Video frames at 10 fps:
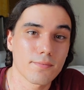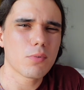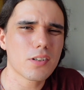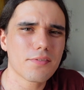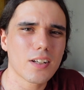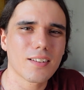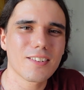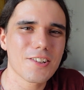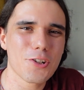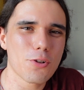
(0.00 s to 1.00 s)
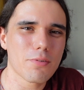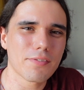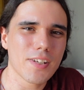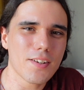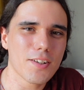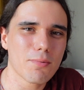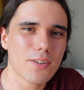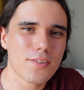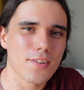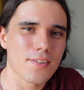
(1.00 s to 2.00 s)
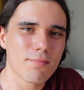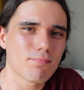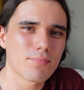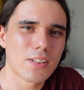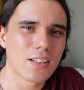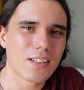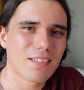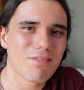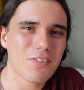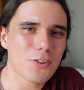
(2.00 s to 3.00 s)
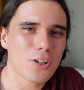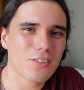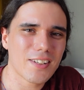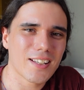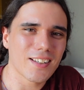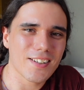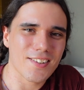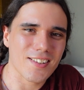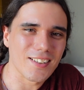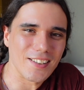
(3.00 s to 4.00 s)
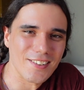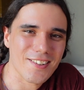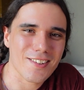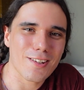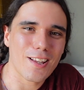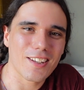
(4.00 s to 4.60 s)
One of the other issues with Tastyworks is their charting kind of sucks.